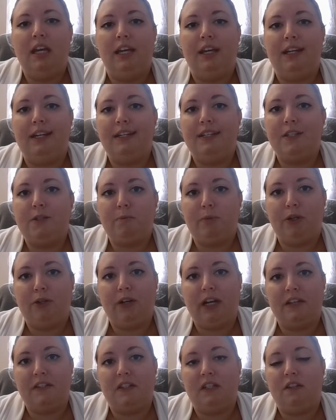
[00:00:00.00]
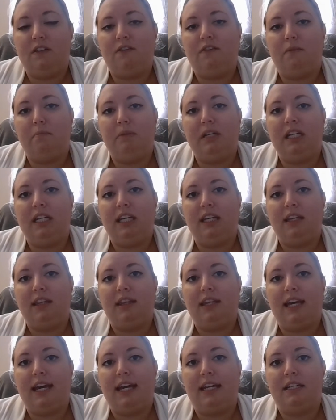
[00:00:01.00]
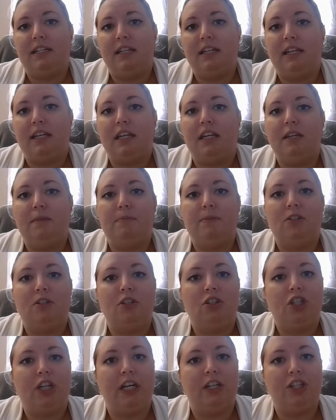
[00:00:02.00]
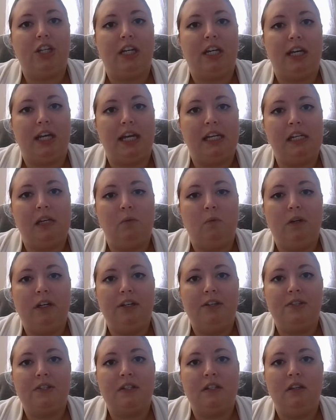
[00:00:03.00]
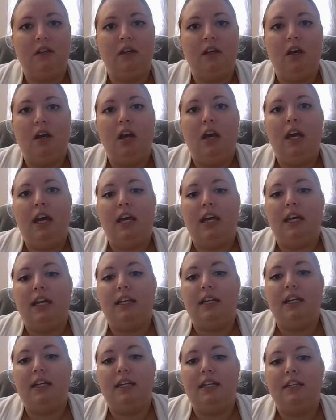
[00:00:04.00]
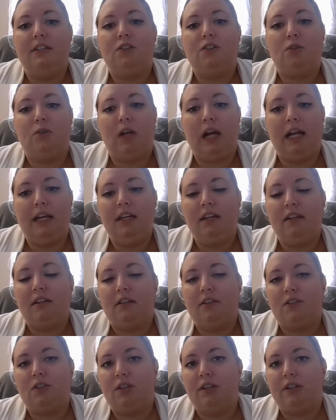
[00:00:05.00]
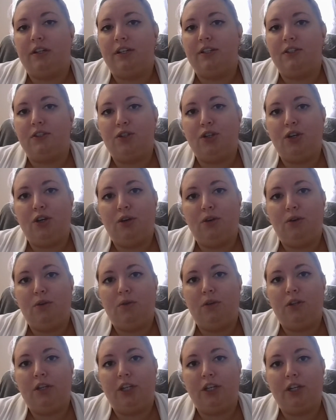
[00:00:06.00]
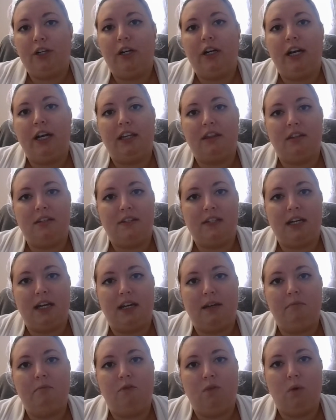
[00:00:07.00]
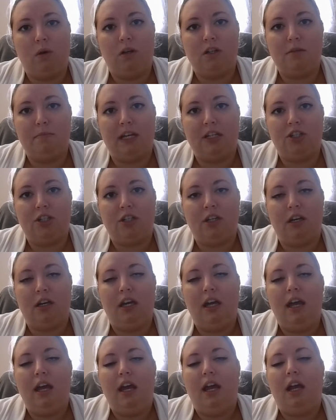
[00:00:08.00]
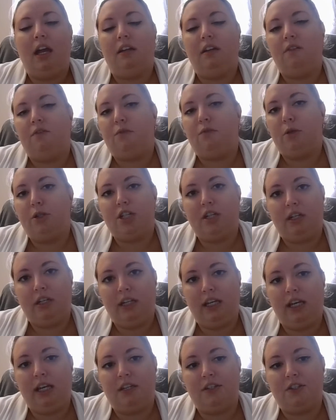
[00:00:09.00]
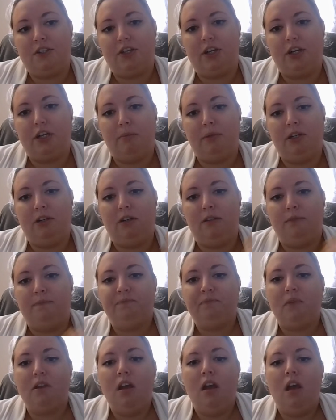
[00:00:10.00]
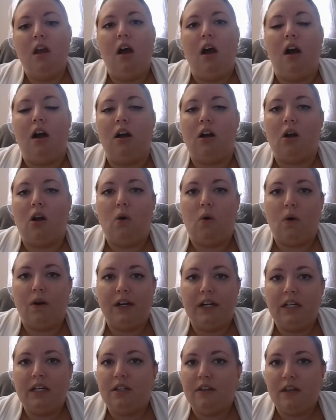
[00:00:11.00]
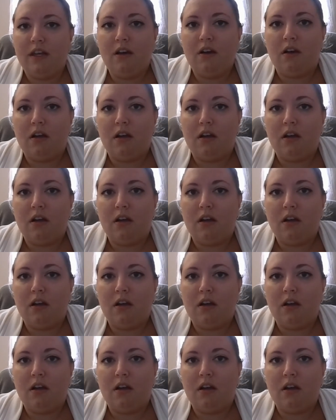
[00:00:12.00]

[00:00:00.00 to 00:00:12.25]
It is progressive, meaning that it keeps changing and getting worse. It is chronic, so there is no cure at this time for dementia, and unfortunately, it is terminal. According to the